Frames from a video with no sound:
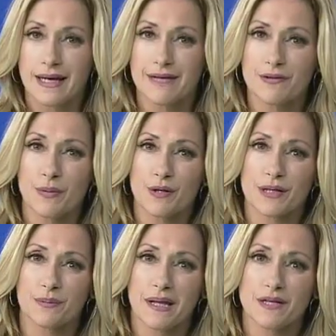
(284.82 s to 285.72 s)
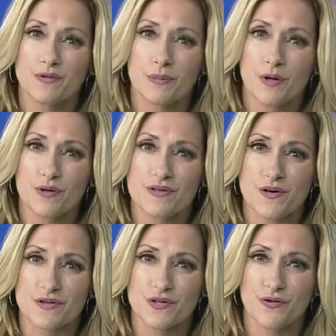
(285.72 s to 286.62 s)
Haven Park had planned to impose
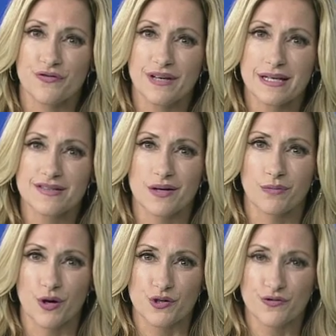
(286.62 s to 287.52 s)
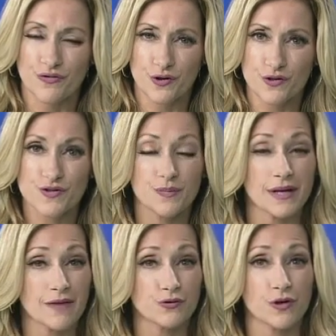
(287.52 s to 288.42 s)
those new fees on March 1st, but
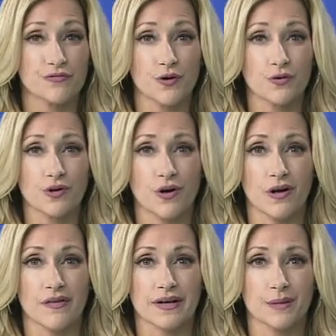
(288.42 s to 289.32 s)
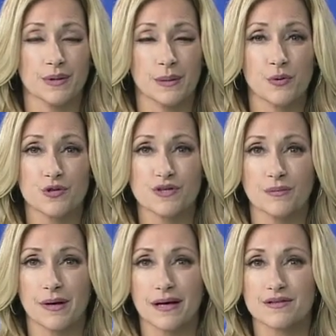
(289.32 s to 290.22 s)
after our phone call, the company pushed
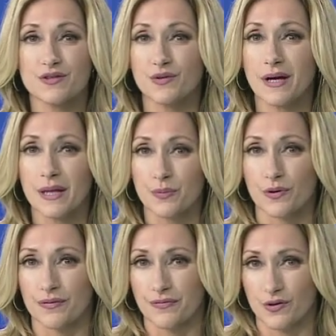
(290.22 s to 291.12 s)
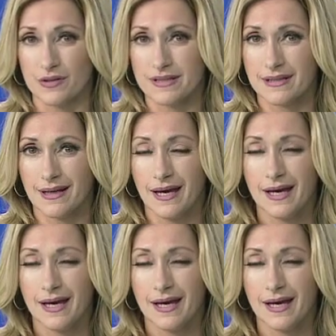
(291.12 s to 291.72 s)
it back to April 1st.